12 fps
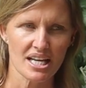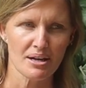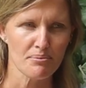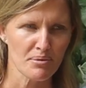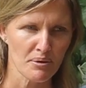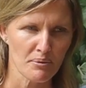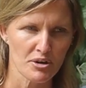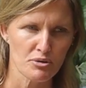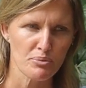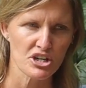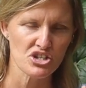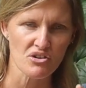It can put
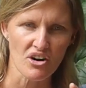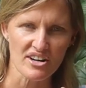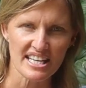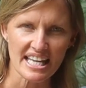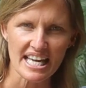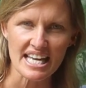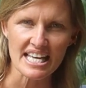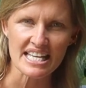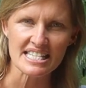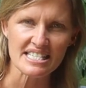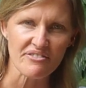pressure on kids.